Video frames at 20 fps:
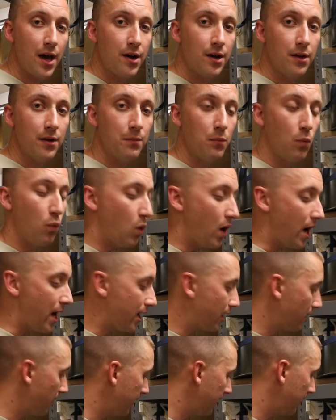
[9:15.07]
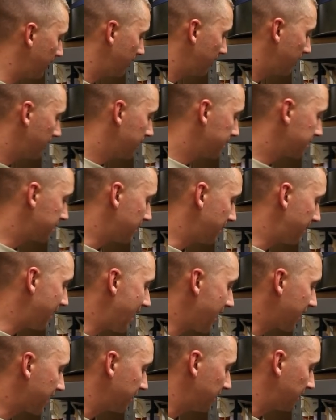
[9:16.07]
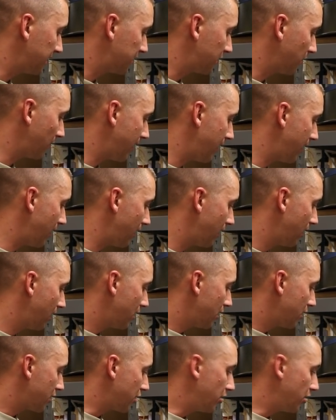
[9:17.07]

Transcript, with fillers: how to wire in to the back of this to where